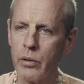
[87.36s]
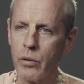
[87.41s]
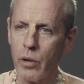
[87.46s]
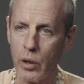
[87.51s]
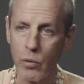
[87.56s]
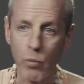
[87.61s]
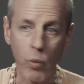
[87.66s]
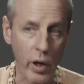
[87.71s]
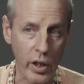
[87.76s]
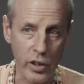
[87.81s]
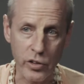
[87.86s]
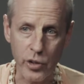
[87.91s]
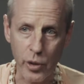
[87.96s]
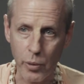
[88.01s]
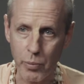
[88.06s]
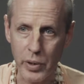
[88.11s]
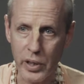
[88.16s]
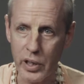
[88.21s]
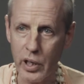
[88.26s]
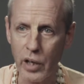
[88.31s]
and what is
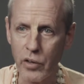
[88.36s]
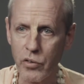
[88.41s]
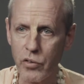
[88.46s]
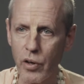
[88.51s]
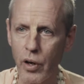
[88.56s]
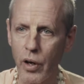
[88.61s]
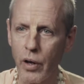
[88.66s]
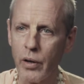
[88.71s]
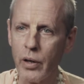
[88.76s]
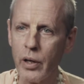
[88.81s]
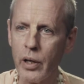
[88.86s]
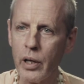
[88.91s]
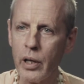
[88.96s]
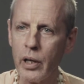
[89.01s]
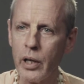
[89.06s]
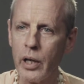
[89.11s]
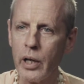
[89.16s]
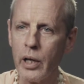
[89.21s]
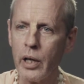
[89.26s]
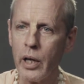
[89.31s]
your potential.
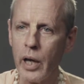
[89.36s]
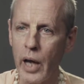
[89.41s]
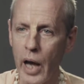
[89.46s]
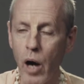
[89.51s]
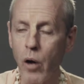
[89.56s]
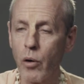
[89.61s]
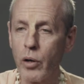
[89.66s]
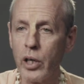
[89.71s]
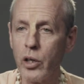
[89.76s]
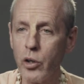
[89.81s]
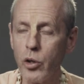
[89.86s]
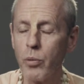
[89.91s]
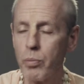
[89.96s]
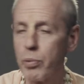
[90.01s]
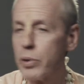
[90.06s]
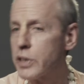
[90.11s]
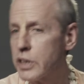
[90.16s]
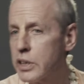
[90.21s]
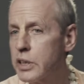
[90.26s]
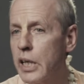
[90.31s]
How can you
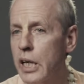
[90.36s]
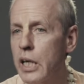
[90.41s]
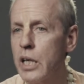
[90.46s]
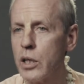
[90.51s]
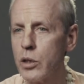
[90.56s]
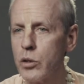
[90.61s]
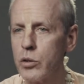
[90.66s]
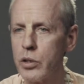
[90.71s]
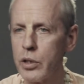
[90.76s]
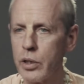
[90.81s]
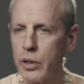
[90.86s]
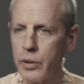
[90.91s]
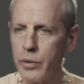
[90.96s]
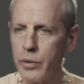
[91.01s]
proceed?